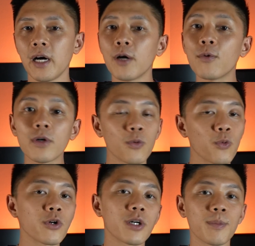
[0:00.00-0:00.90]
I want to
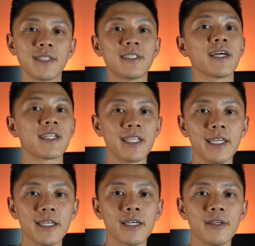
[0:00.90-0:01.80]
work on my
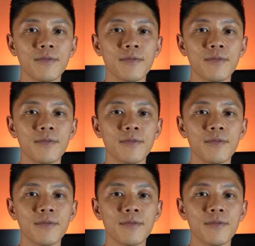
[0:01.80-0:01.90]
technique.